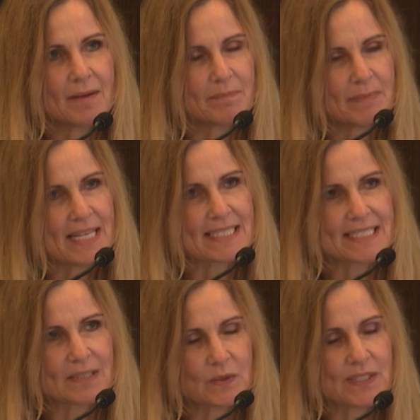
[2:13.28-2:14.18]

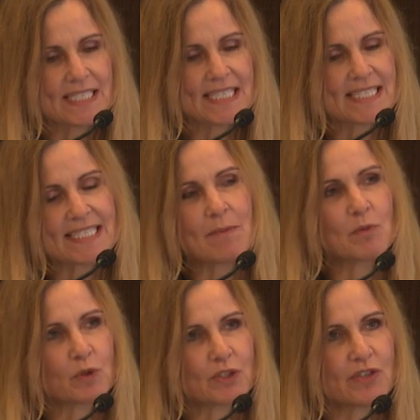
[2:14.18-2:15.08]
PET or CT scan
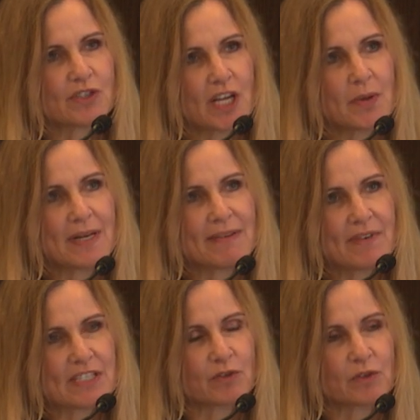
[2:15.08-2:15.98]
will also show you any
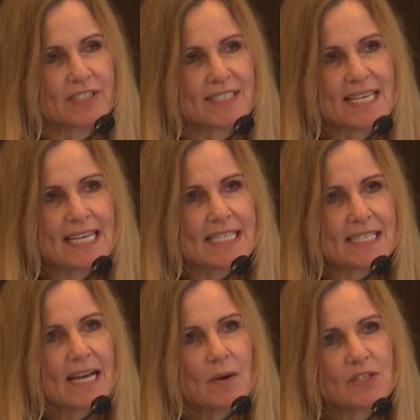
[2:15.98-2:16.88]
visceral disease,
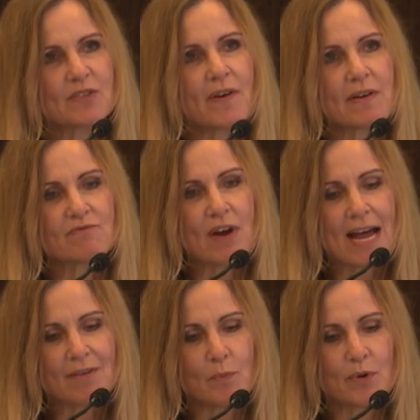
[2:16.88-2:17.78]
which is very
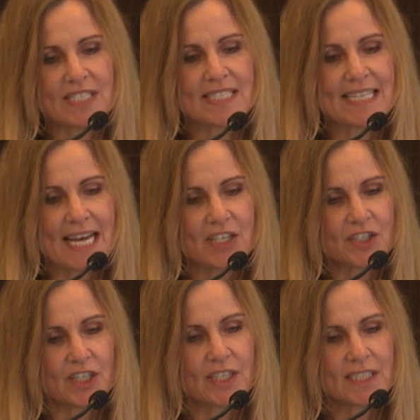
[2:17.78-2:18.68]
rare at
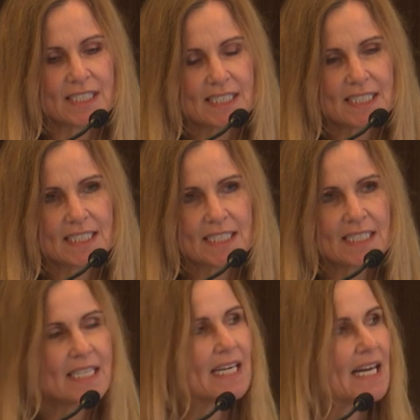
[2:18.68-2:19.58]
presentation.
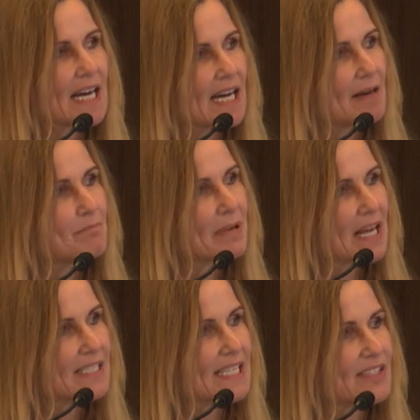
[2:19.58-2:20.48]
And
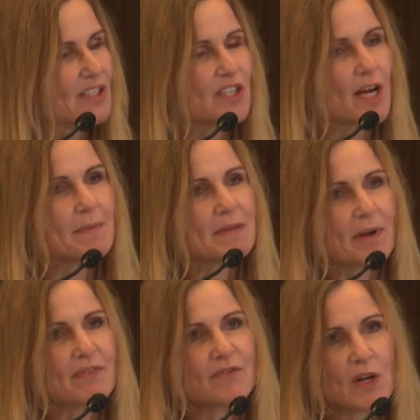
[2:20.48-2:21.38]
blood is determined
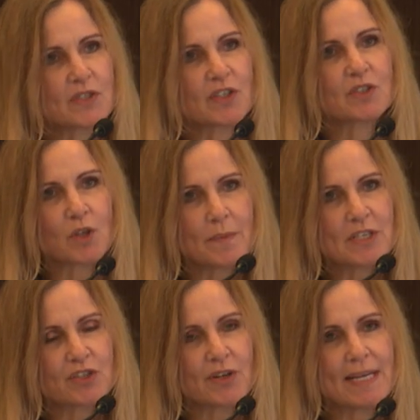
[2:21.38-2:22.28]
by flow
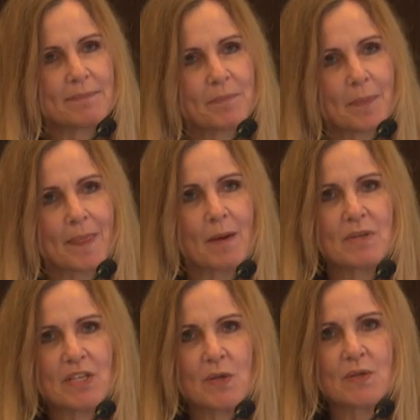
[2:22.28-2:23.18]
cytometry, and we
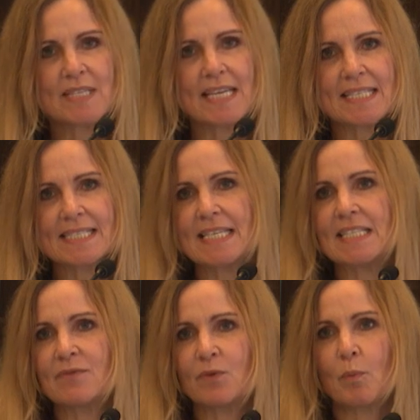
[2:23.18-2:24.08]
use the
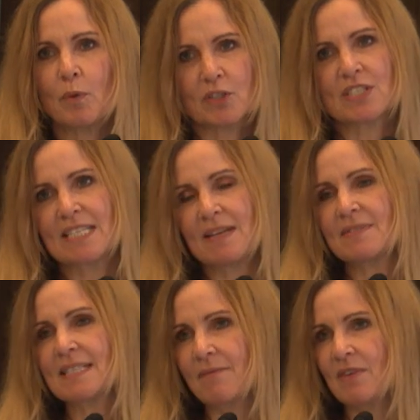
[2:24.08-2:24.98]
CD4 positive,
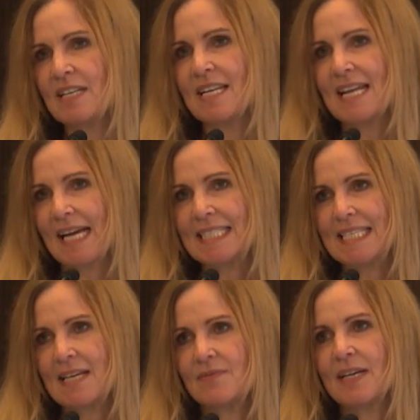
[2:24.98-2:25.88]
7
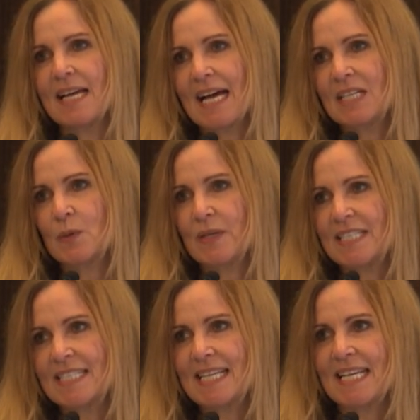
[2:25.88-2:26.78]
negative, and
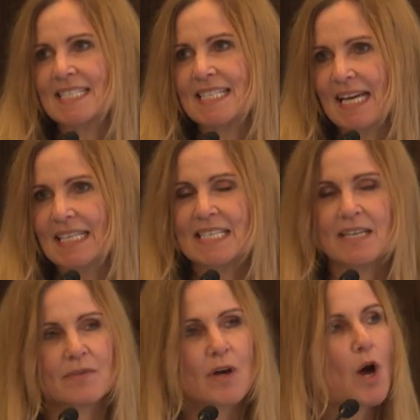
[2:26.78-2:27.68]
26
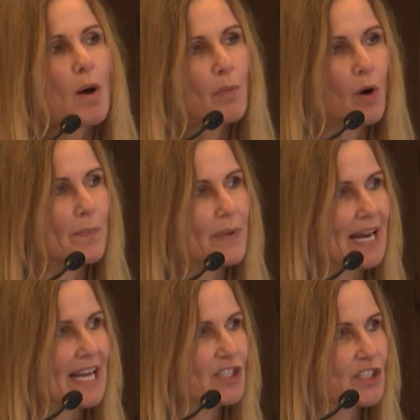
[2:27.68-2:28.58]
negative
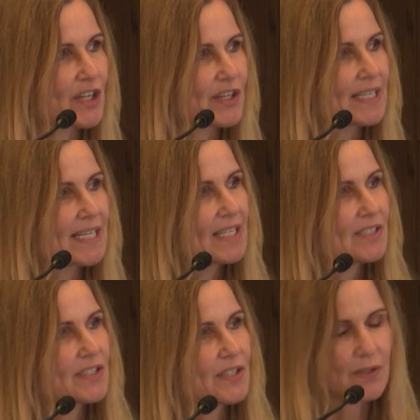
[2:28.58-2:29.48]
population
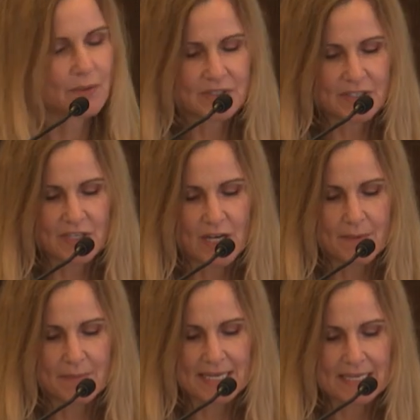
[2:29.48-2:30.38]
to
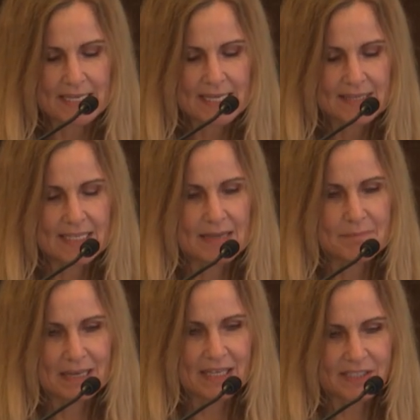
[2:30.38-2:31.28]
determine the
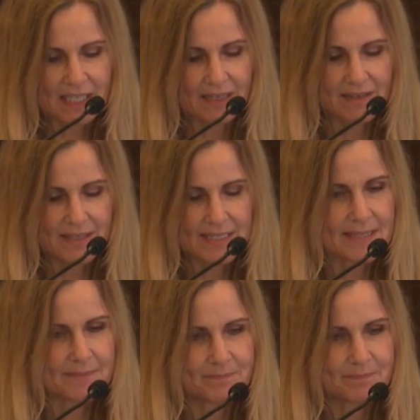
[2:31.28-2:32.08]
blood class.